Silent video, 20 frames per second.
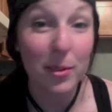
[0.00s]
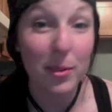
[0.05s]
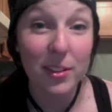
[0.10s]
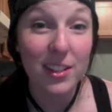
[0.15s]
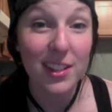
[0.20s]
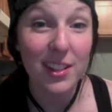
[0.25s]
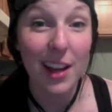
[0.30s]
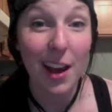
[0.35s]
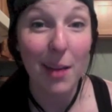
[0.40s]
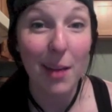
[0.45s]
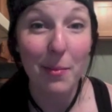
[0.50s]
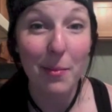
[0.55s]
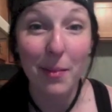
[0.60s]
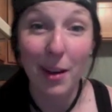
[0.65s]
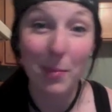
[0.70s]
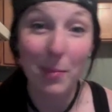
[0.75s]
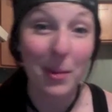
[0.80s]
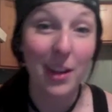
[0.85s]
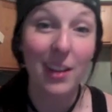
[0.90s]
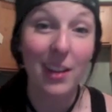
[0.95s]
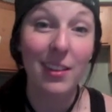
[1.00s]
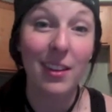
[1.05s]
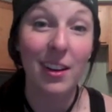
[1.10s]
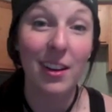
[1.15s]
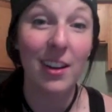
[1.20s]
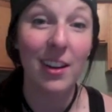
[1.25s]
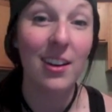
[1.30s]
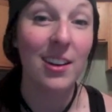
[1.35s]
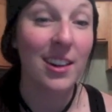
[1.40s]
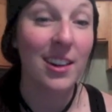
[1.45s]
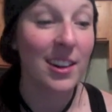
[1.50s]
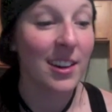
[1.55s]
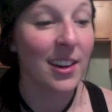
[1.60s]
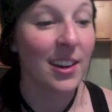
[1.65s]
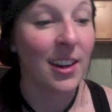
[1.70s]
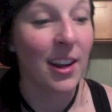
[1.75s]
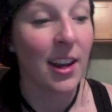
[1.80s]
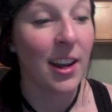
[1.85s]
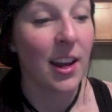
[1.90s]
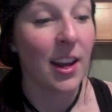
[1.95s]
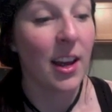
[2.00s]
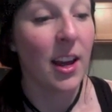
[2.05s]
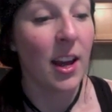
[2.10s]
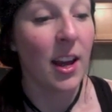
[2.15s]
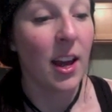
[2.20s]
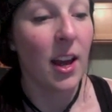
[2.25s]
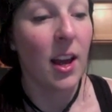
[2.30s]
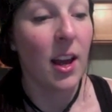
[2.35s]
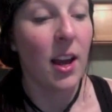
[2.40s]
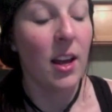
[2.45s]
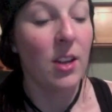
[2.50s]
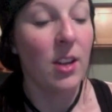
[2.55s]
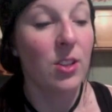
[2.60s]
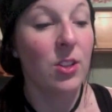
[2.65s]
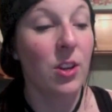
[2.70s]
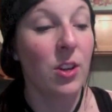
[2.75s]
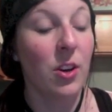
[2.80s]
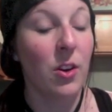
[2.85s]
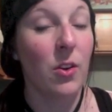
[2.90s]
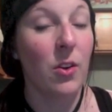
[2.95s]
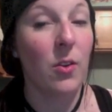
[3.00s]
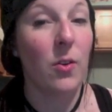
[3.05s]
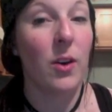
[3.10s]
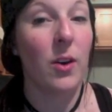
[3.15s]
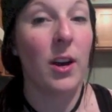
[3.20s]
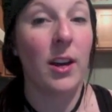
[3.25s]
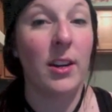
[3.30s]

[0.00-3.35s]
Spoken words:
this time. I'm getting there. So